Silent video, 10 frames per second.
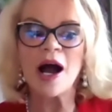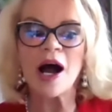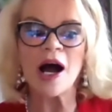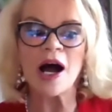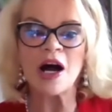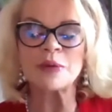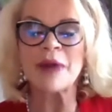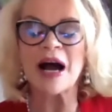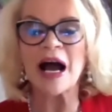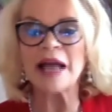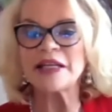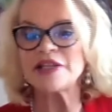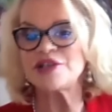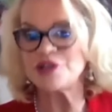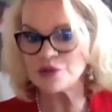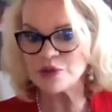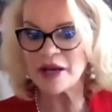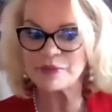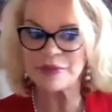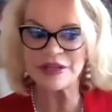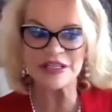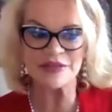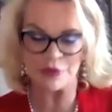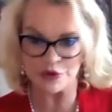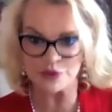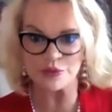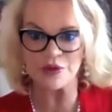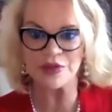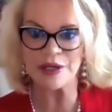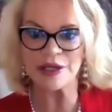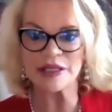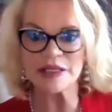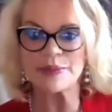I do love these virtual things,